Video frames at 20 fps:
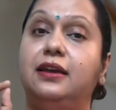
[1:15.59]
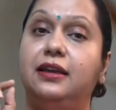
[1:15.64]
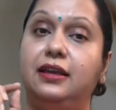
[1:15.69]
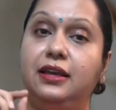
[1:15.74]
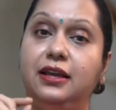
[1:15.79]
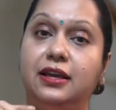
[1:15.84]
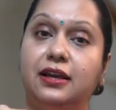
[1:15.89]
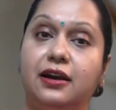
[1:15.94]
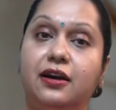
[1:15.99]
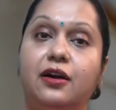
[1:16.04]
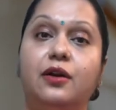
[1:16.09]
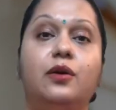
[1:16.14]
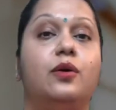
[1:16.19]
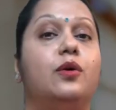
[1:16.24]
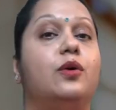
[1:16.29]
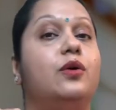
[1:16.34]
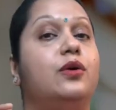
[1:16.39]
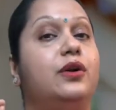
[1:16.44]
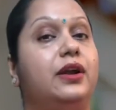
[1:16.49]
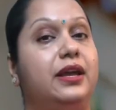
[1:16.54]
ER
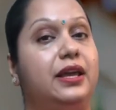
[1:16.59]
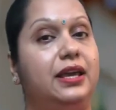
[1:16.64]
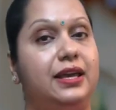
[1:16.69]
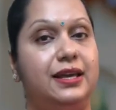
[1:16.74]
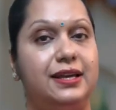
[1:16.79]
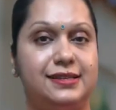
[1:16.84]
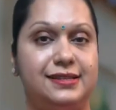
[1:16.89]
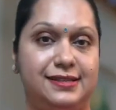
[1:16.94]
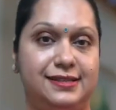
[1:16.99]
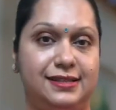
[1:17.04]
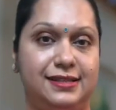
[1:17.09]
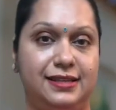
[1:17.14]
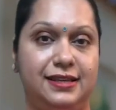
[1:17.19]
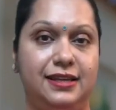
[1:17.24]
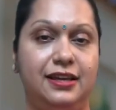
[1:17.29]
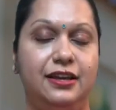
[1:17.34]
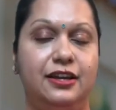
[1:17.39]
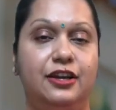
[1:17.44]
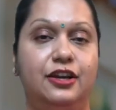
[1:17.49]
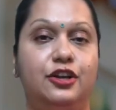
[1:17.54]
or
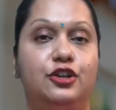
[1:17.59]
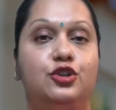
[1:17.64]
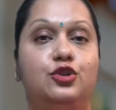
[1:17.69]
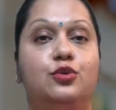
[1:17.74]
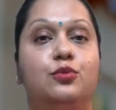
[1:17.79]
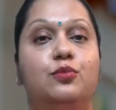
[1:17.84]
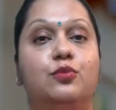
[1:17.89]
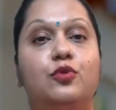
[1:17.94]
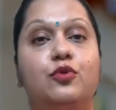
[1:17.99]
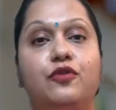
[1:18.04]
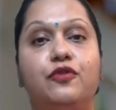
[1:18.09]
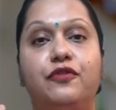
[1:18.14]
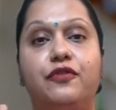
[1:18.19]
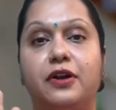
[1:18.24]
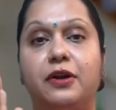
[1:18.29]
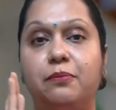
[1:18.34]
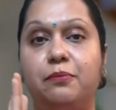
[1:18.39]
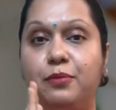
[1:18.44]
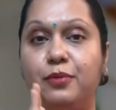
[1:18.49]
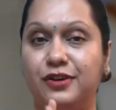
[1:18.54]
EST to move
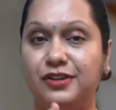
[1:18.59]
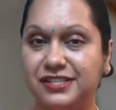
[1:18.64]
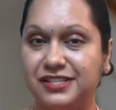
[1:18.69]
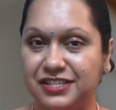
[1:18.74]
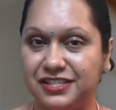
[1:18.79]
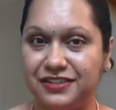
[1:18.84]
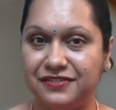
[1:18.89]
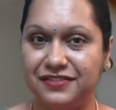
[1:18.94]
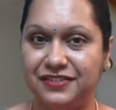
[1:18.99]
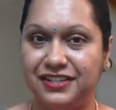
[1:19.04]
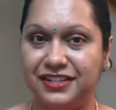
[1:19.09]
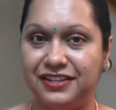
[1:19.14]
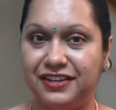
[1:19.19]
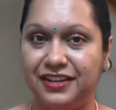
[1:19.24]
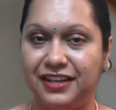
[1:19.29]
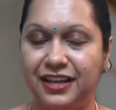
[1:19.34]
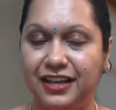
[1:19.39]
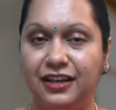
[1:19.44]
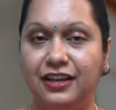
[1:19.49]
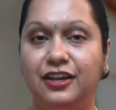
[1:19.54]
from positive
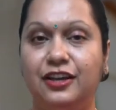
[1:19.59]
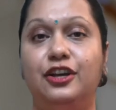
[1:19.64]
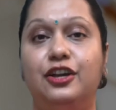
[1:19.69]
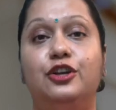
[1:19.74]
degree